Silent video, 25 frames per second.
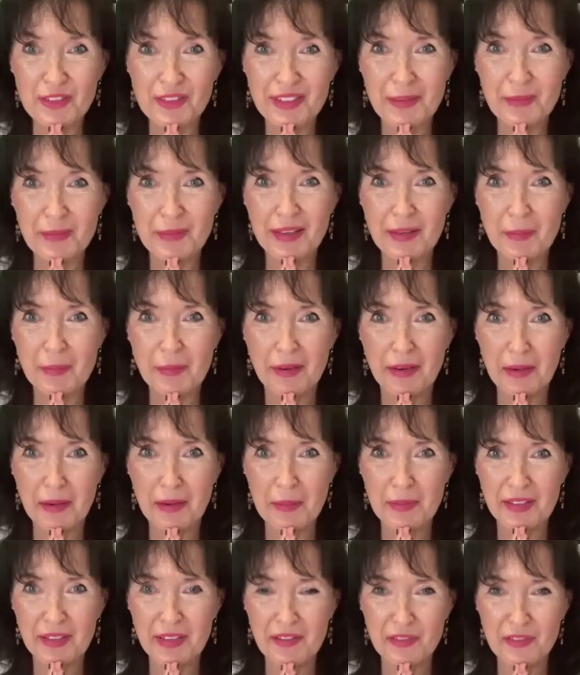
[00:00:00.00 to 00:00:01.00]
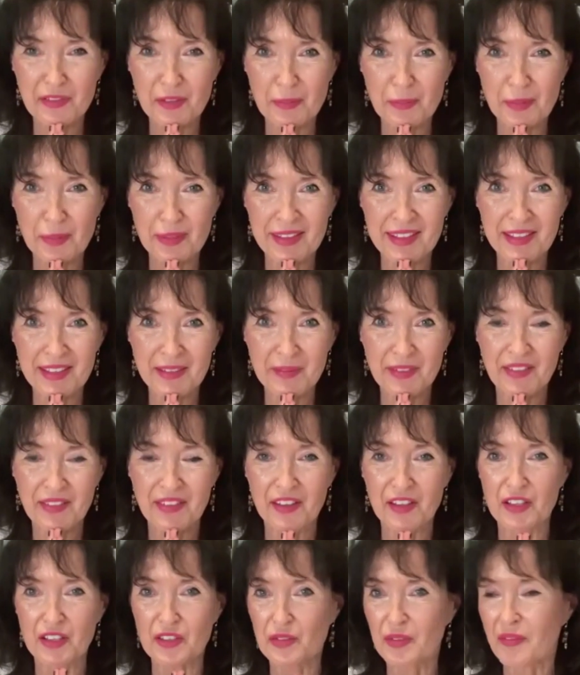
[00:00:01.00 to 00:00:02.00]
Rabbi Barbara, for being with
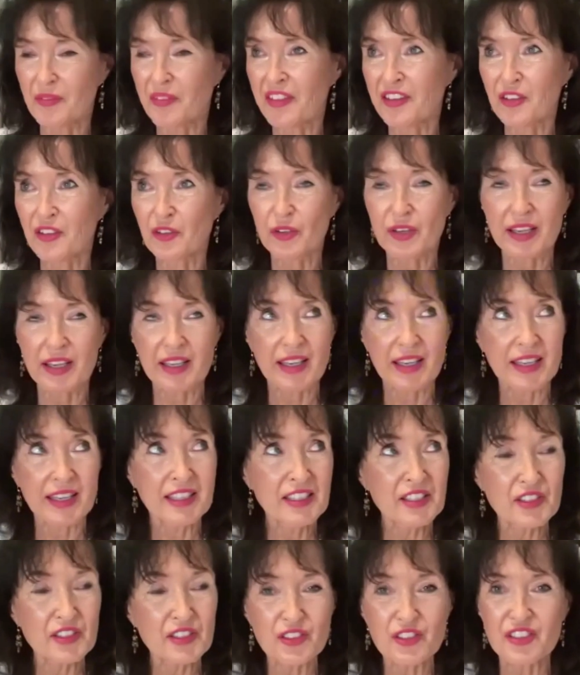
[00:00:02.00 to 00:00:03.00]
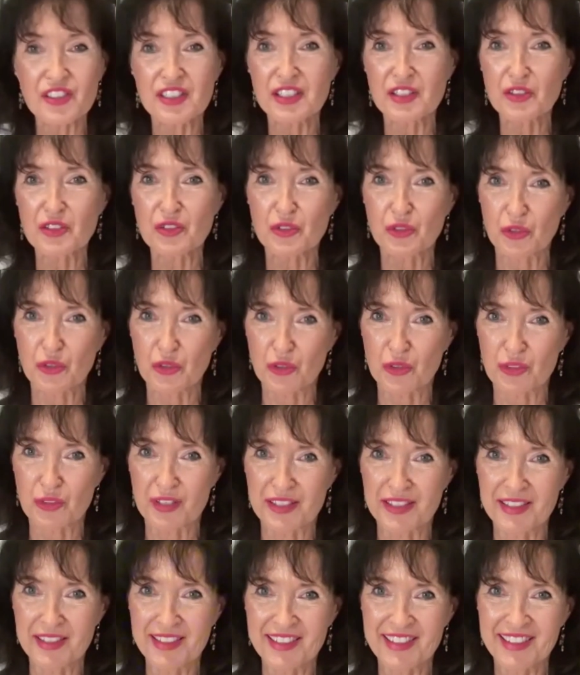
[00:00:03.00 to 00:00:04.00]
us and with your interesting
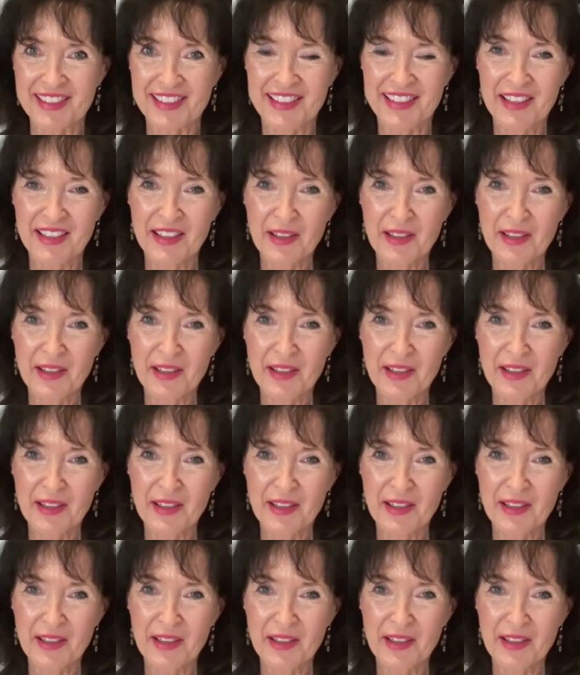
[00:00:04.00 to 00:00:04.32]
stories.